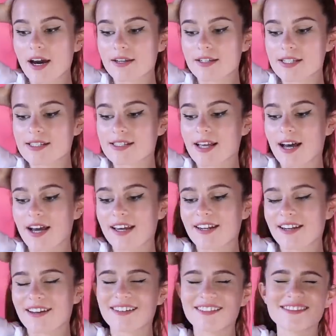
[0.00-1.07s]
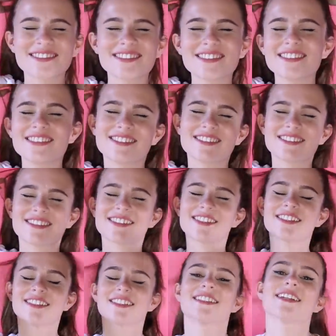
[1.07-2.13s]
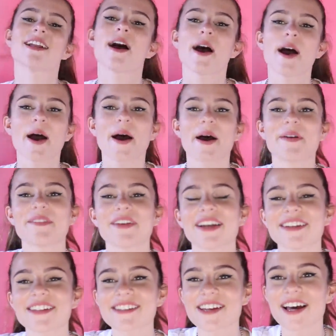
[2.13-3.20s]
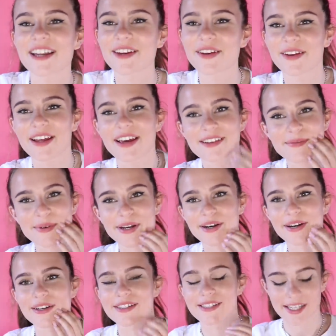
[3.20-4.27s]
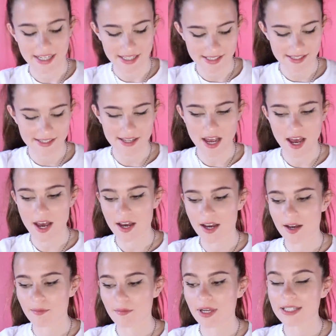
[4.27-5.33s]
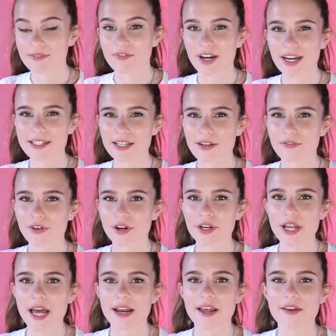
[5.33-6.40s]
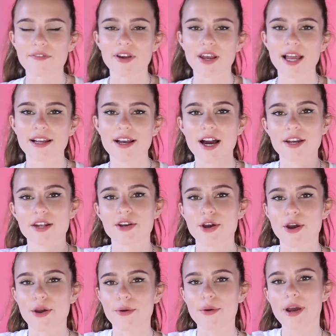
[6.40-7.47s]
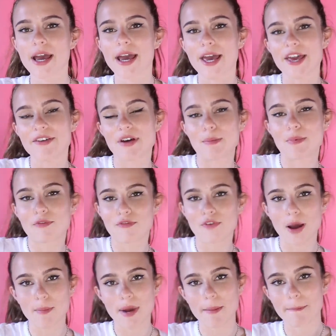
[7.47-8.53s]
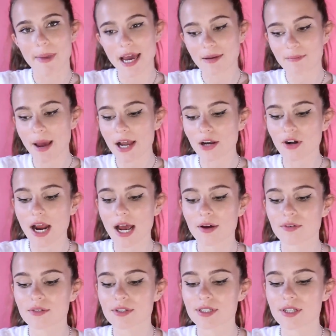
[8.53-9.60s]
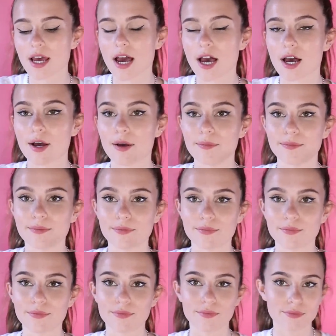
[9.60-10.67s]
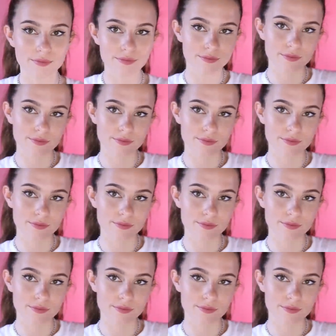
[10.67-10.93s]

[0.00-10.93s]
undecided. Oh, undecided. I'm really undecided on it because it's um, very different and I feel like, I don't know, if I prefer my bed background. Um,